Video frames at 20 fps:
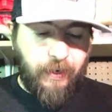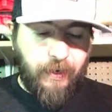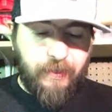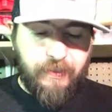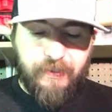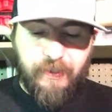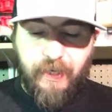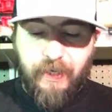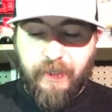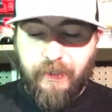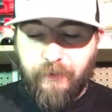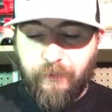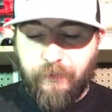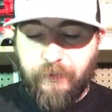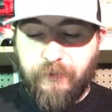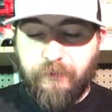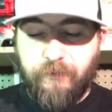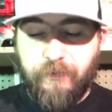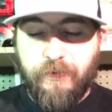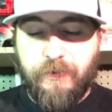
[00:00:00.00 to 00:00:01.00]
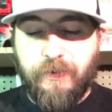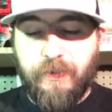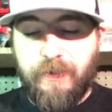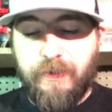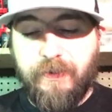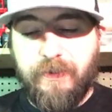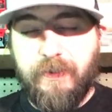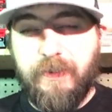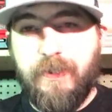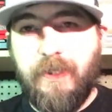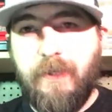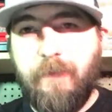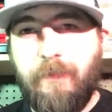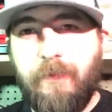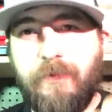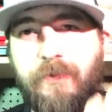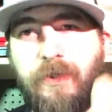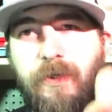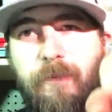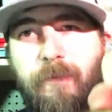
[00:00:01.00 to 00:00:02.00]
at as anglers fishing these
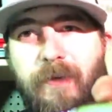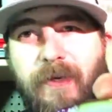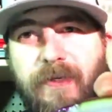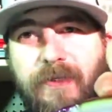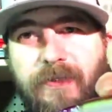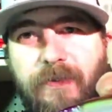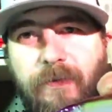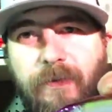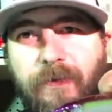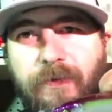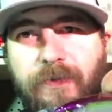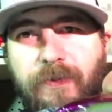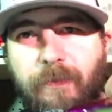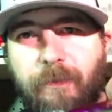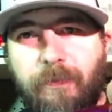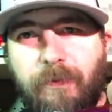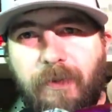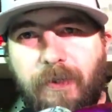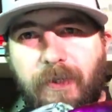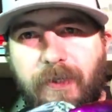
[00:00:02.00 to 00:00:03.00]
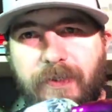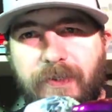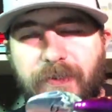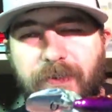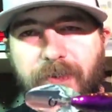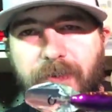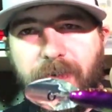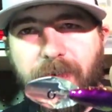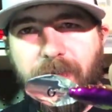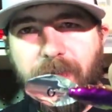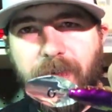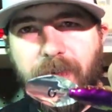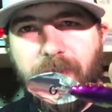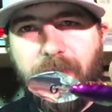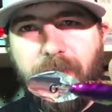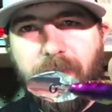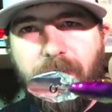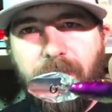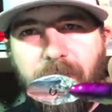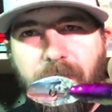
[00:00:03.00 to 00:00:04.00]
deeper jerk baits. So there's the plus
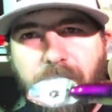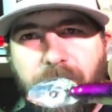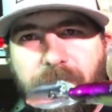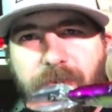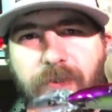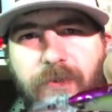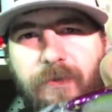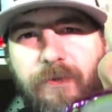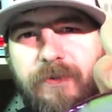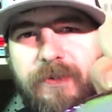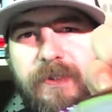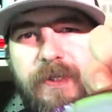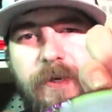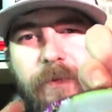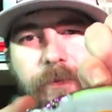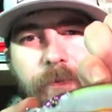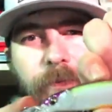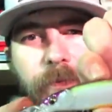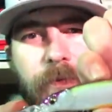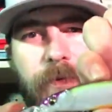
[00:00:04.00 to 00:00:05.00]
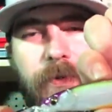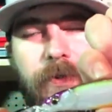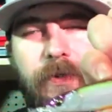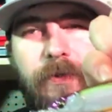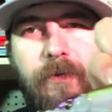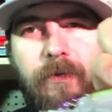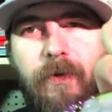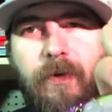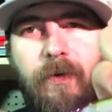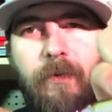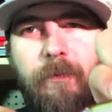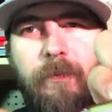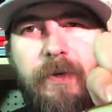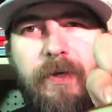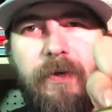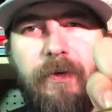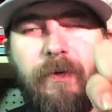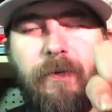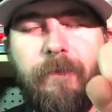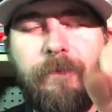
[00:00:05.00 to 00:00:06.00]
two. See that real long
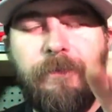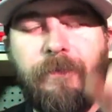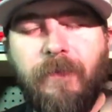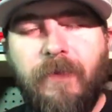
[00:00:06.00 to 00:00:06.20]
bill?